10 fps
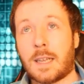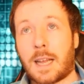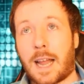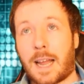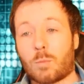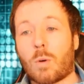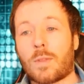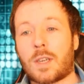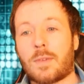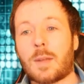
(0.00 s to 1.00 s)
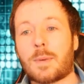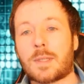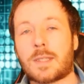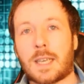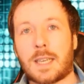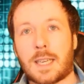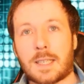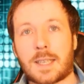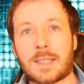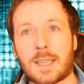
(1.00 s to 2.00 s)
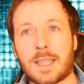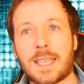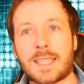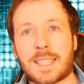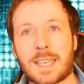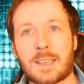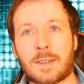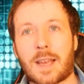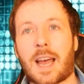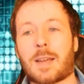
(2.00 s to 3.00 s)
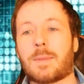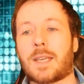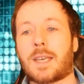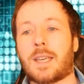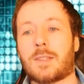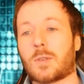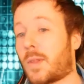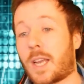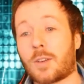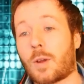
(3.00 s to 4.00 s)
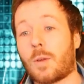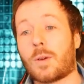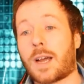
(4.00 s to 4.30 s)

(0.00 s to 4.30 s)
And what the developers did is they deleted their admin keys so they can no longer